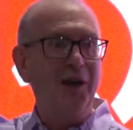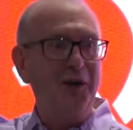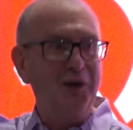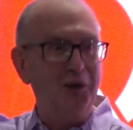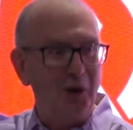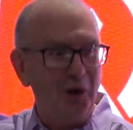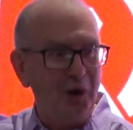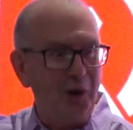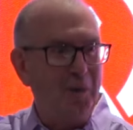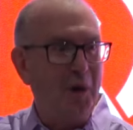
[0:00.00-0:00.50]
is
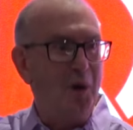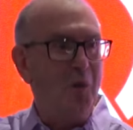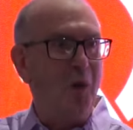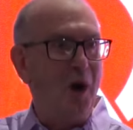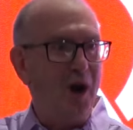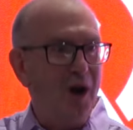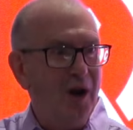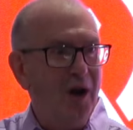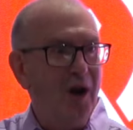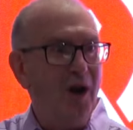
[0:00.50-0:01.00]
going to be
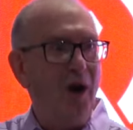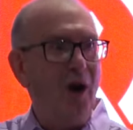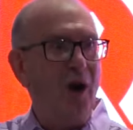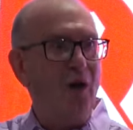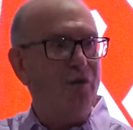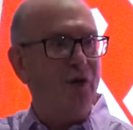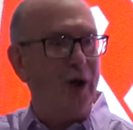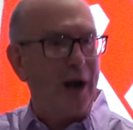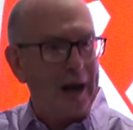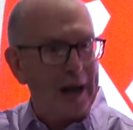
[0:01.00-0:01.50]
one
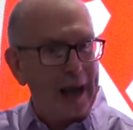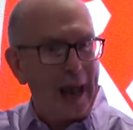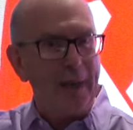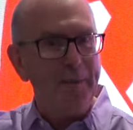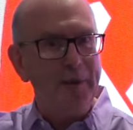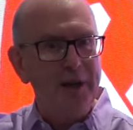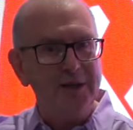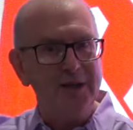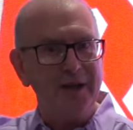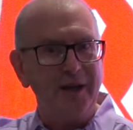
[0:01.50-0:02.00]
of
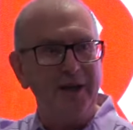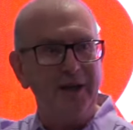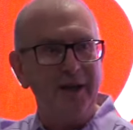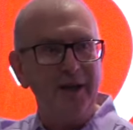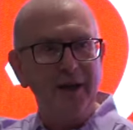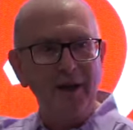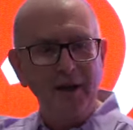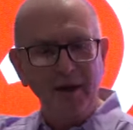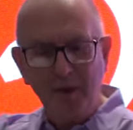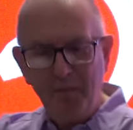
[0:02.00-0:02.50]

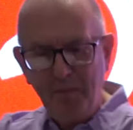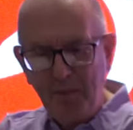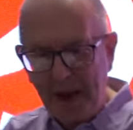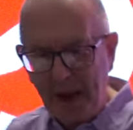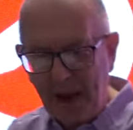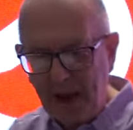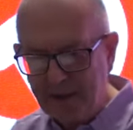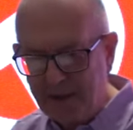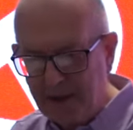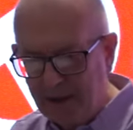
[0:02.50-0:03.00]
calamity
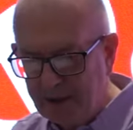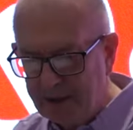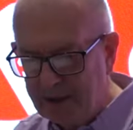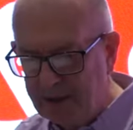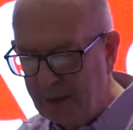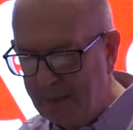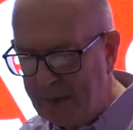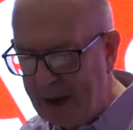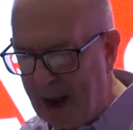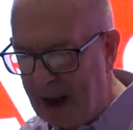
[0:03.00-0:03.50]
compared to
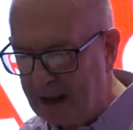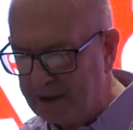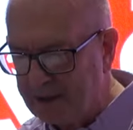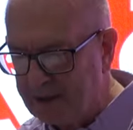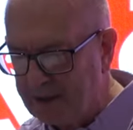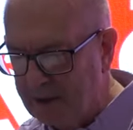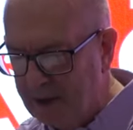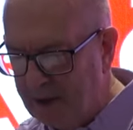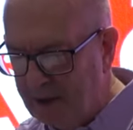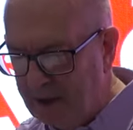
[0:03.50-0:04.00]
the
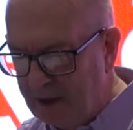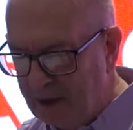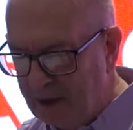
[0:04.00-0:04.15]
past.